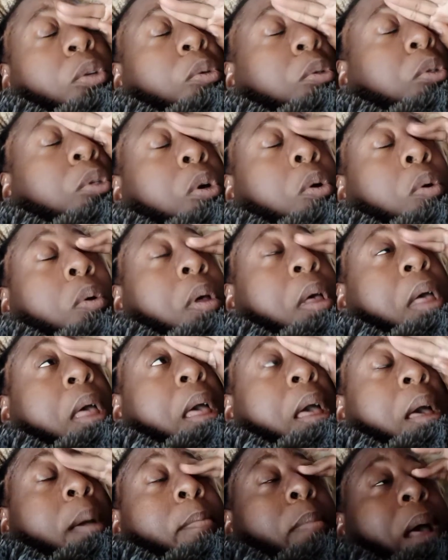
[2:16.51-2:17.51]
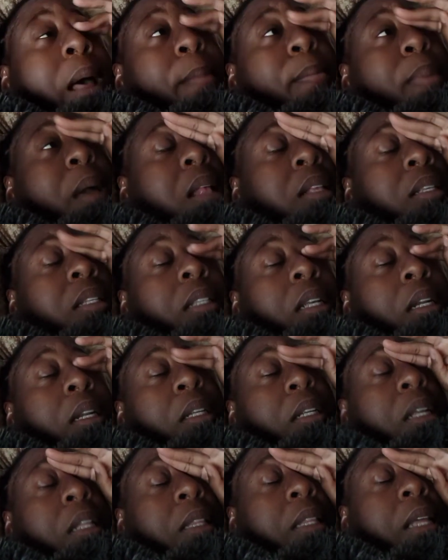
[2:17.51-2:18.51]
So my balance is under
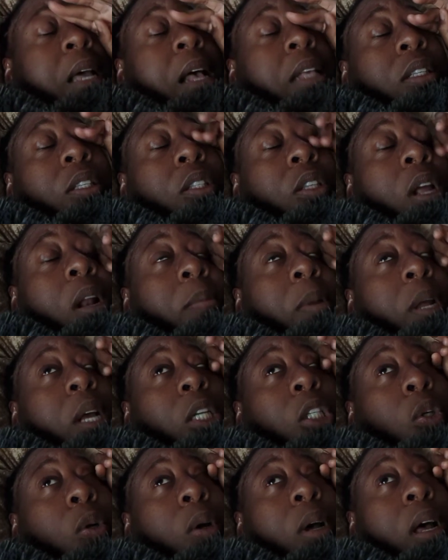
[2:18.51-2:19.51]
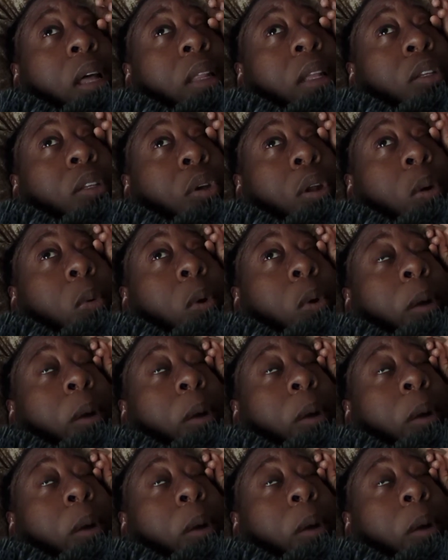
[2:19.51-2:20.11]
10,000, so I'm not sure how that's going to work.